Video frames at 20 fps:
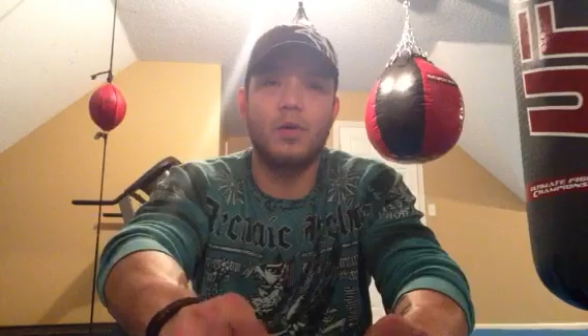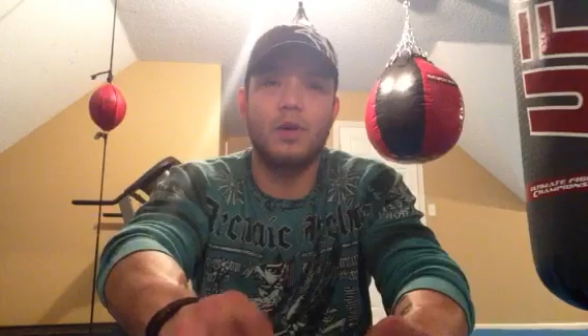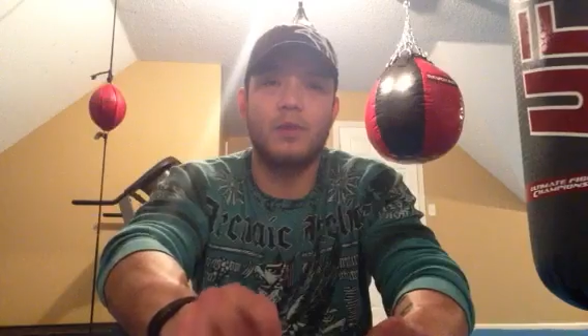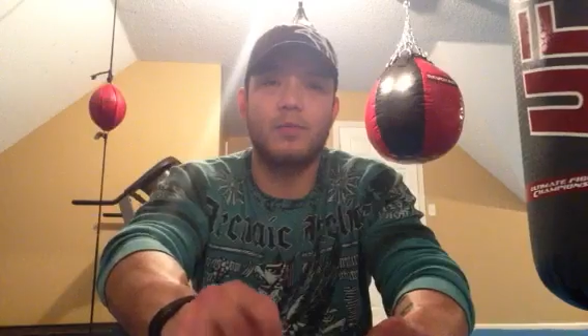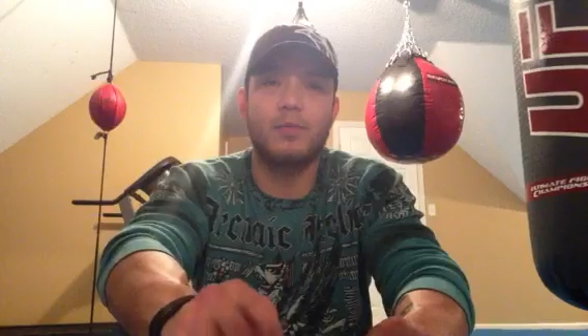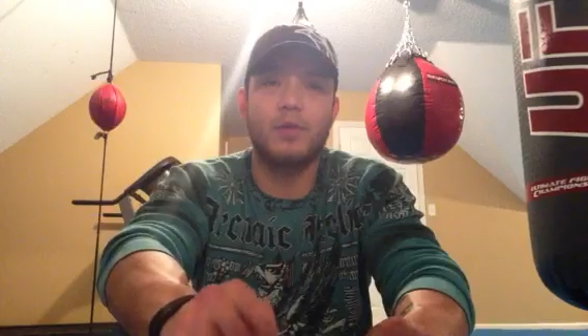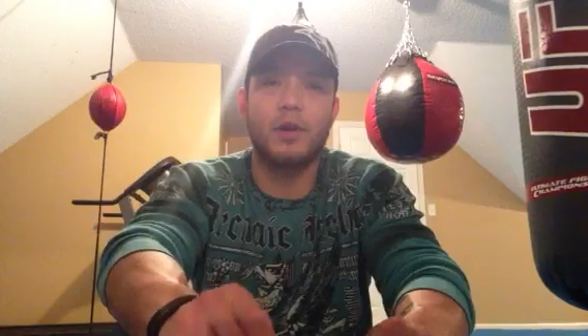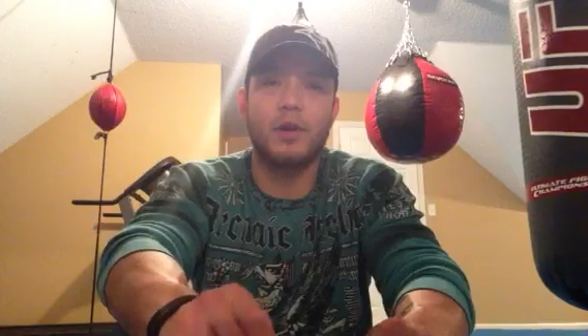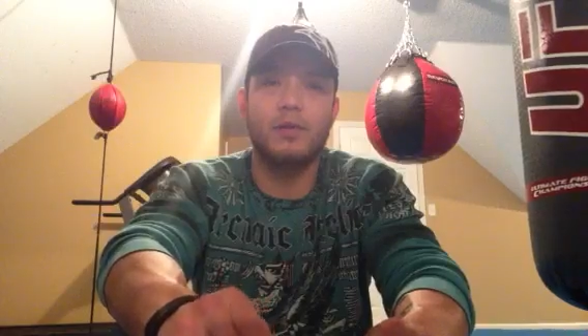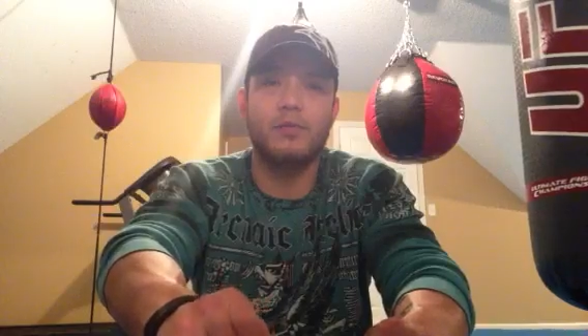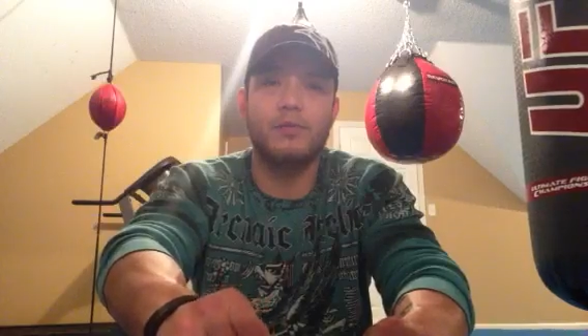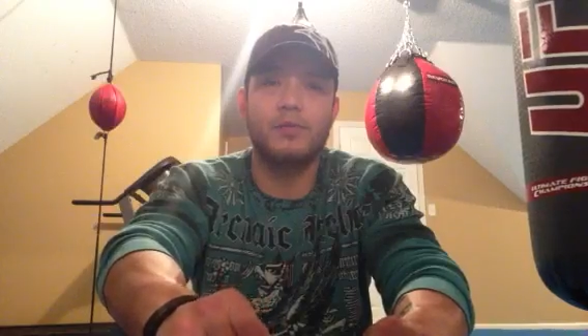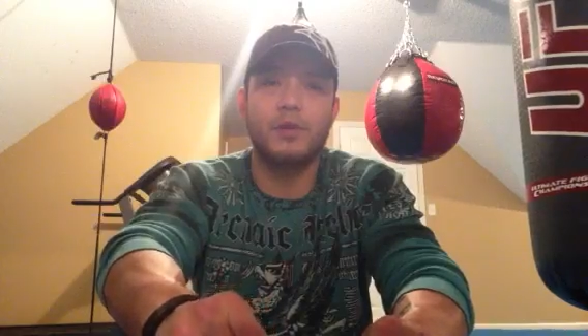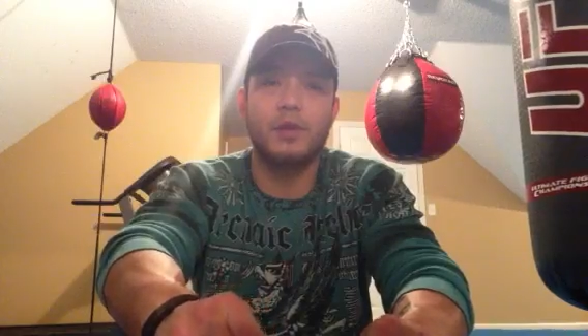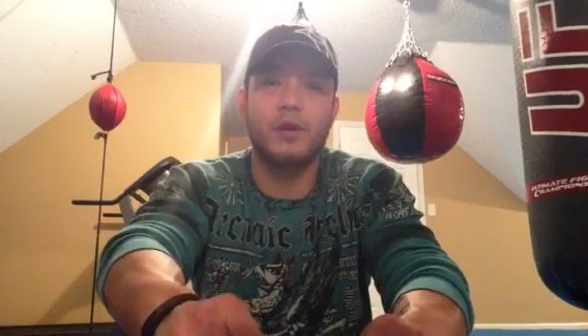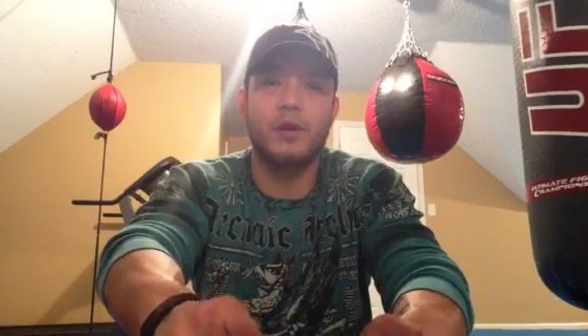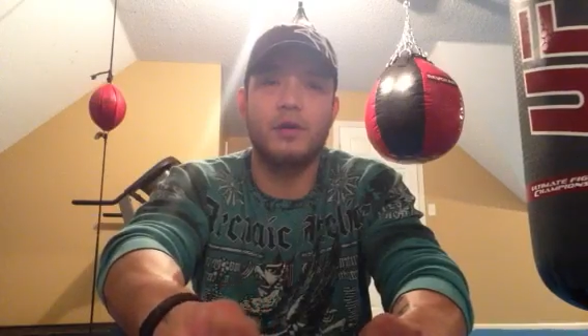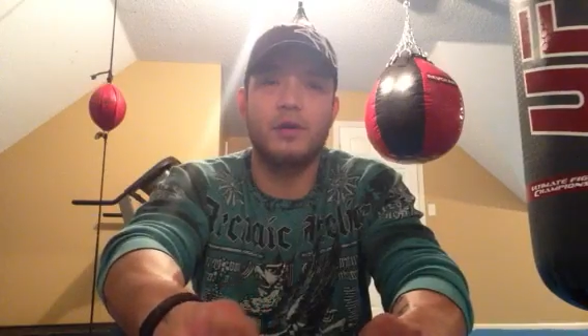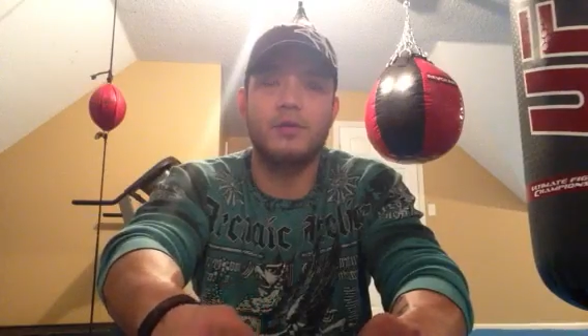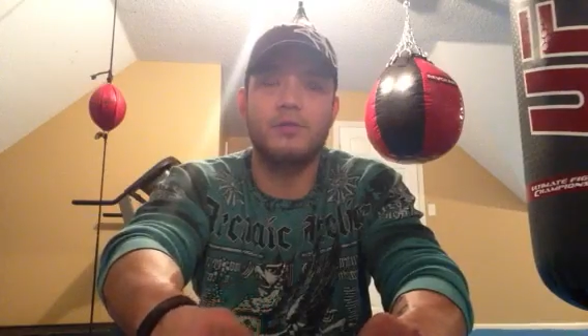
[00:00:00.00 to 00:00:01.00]
I pray for
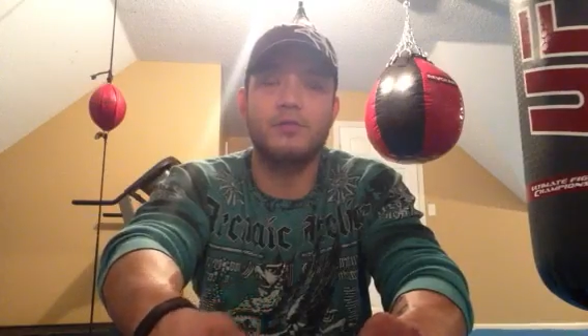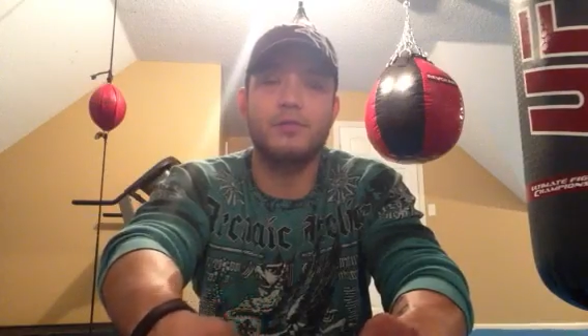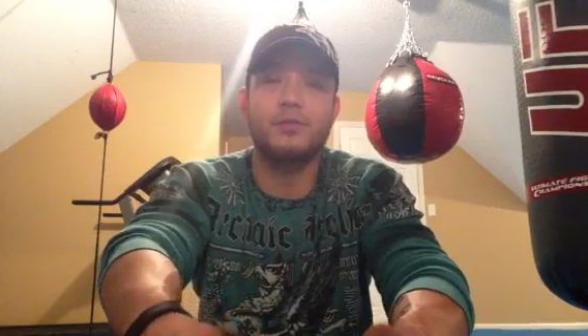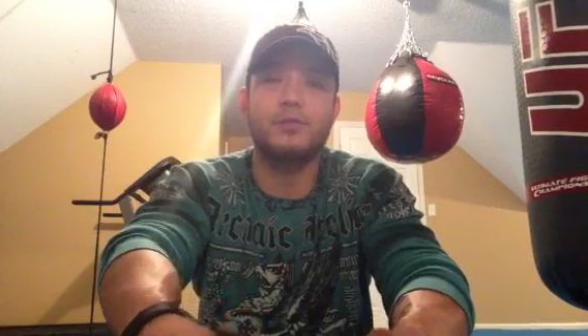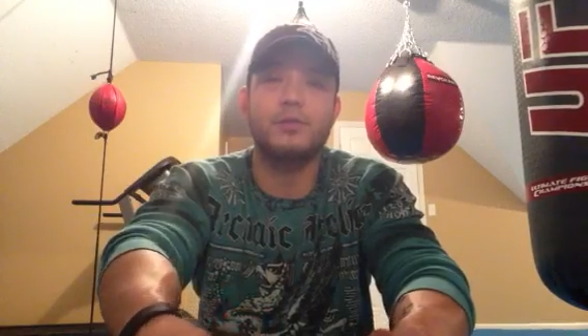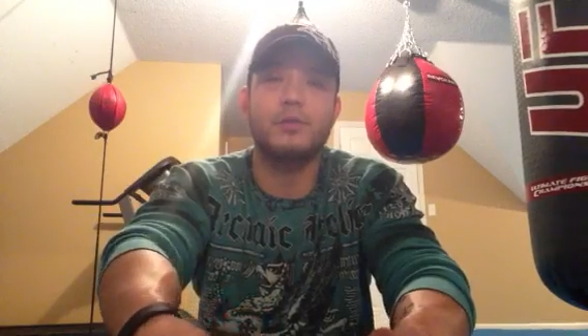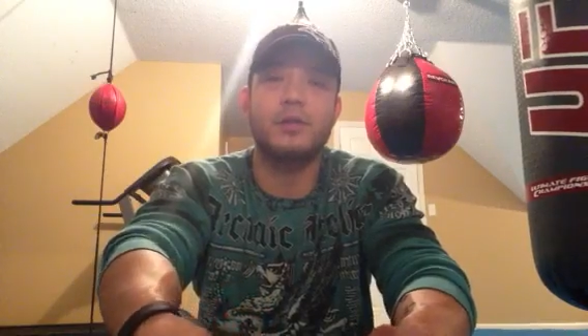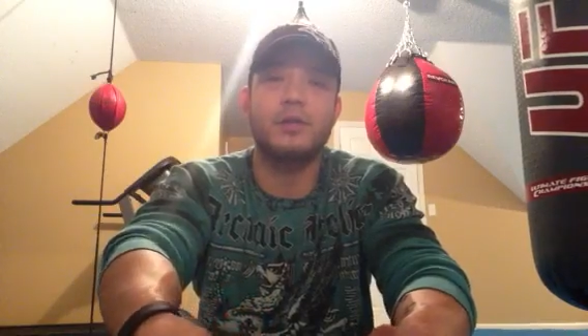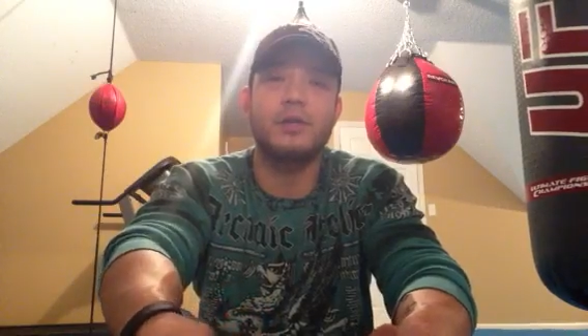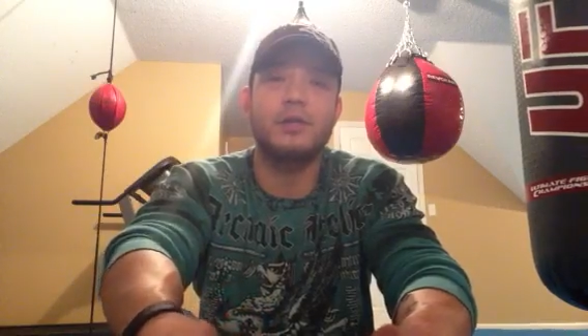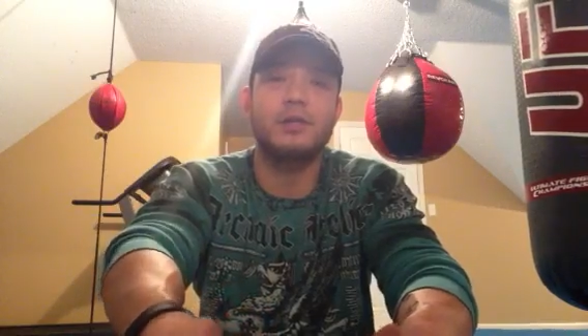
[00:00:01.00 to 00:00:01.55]
y'all individually